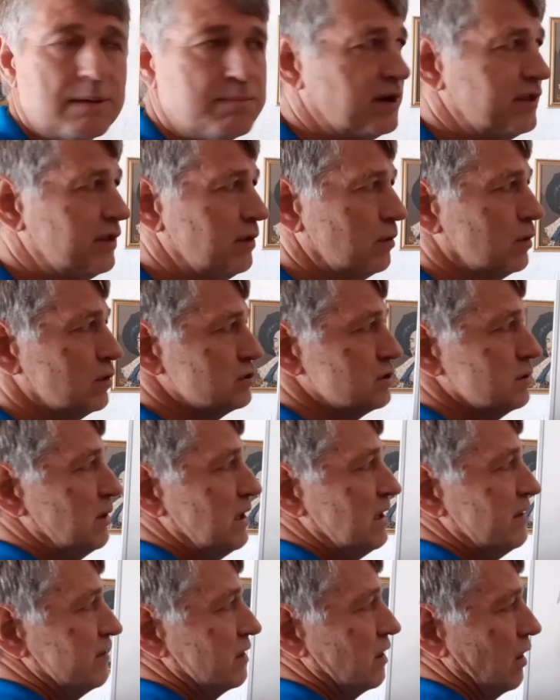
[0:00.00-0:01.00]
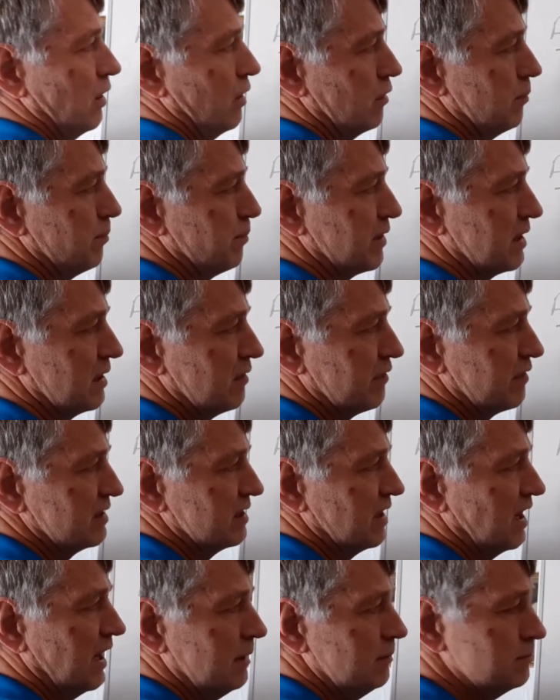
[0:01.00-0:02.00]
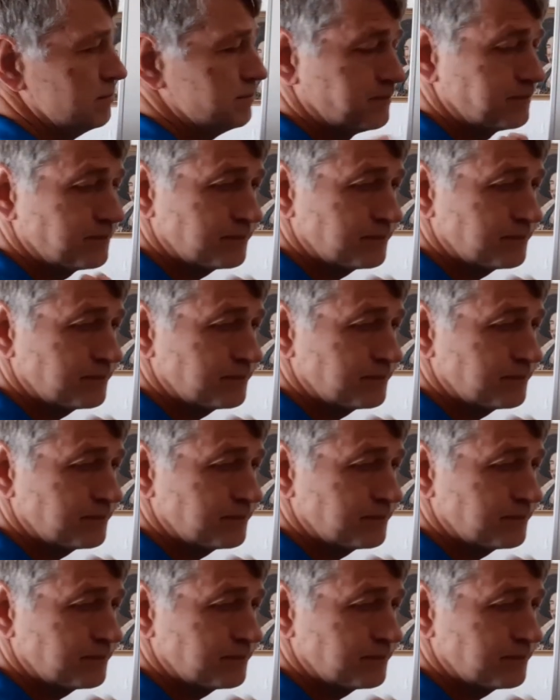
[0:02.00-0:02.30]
but they also believe in a long period of time,